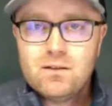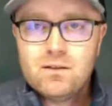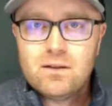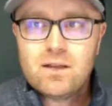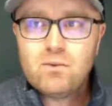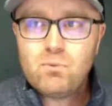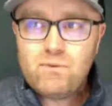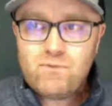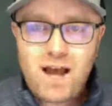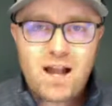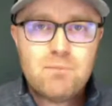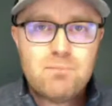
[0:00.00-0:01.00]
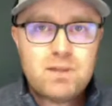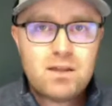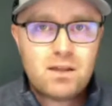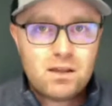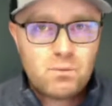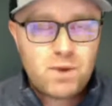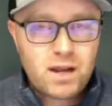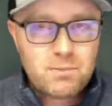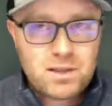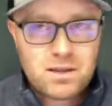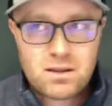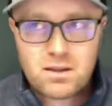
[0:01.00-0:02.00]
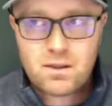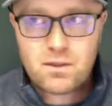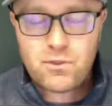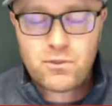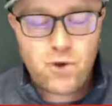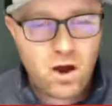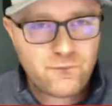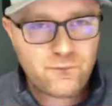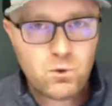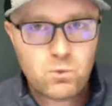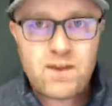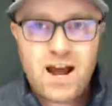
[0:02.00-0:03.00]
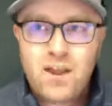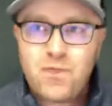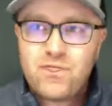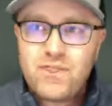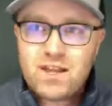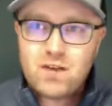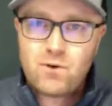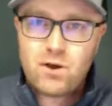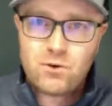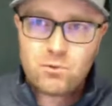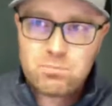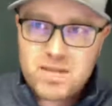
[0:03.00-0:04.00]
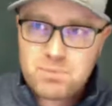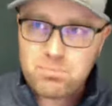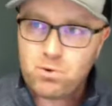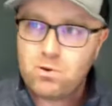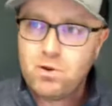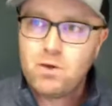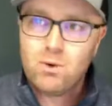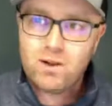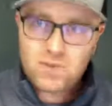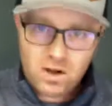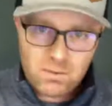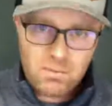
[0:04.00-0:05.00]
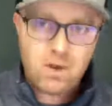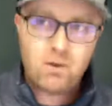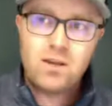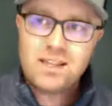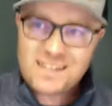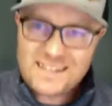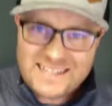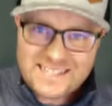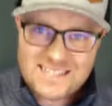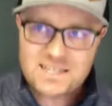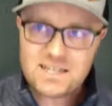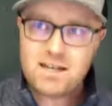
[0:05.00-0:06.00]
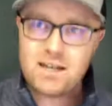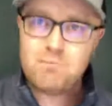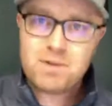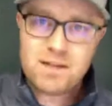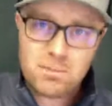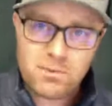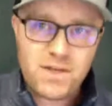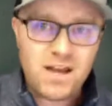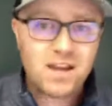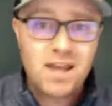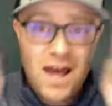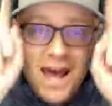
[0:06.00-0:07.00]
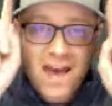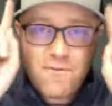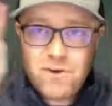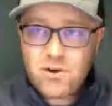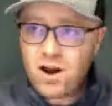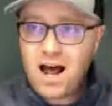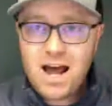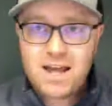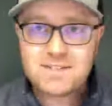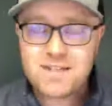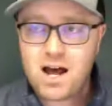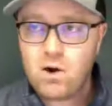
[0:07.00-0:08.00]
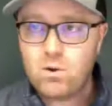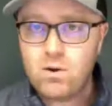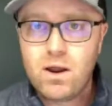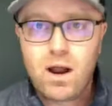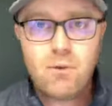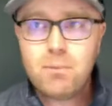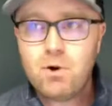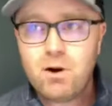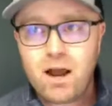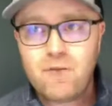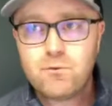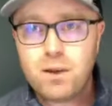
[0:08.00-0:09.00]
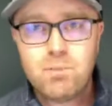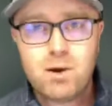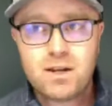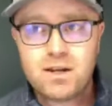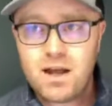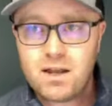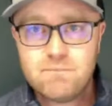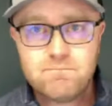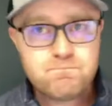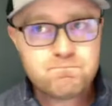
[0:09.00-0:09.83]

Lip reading: Like, we got to be thoughtful. We've got to think of other people. When I talk about listening and being empathetic, having your eyes out. I remember after my buddy died